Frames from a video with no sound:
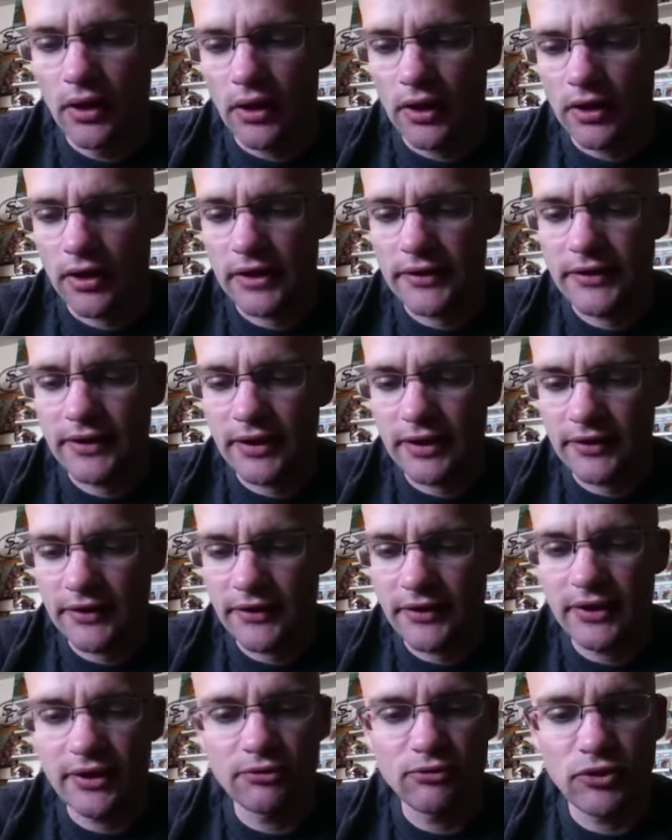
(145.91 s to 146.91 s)
I think I'd
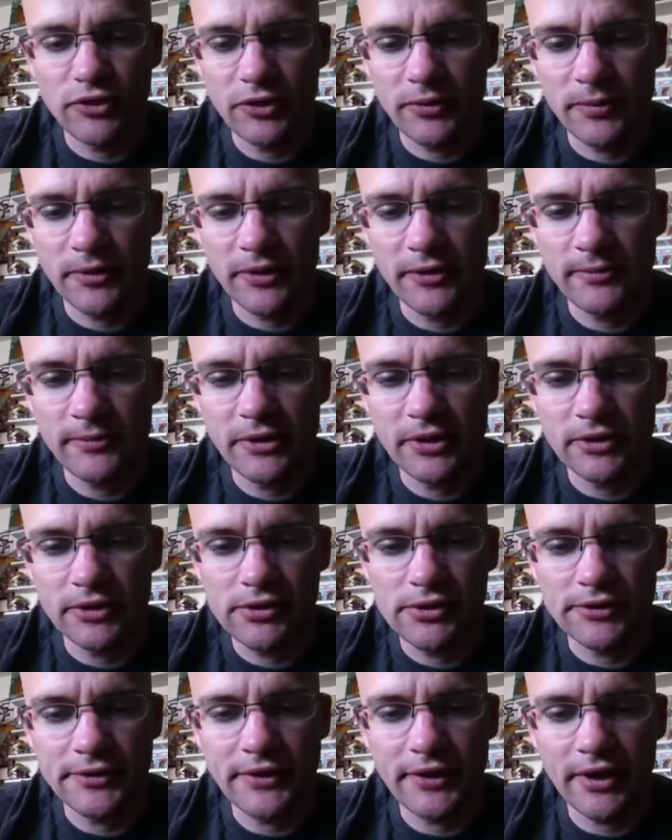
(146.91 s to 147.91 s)
seen them once, but it had been a
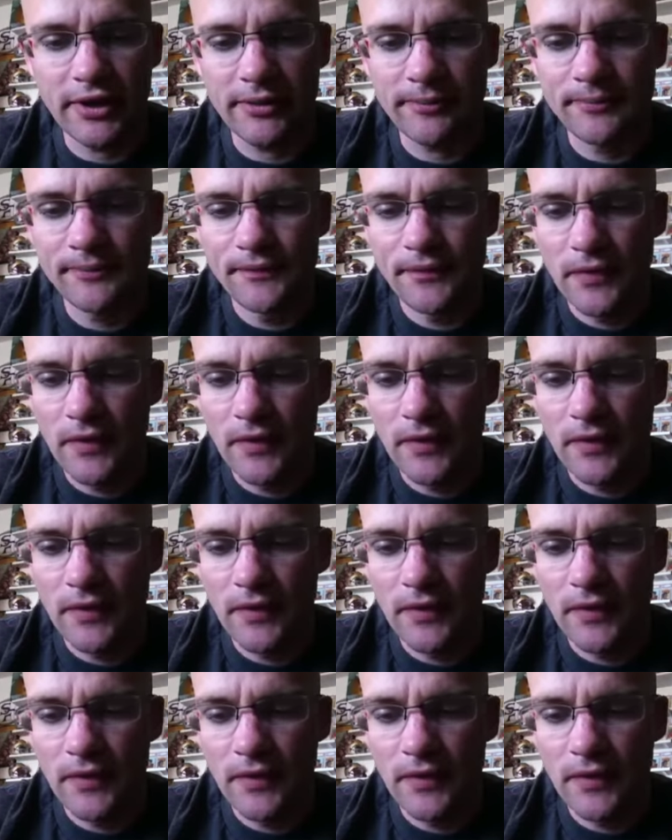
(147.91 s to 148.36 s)
long time.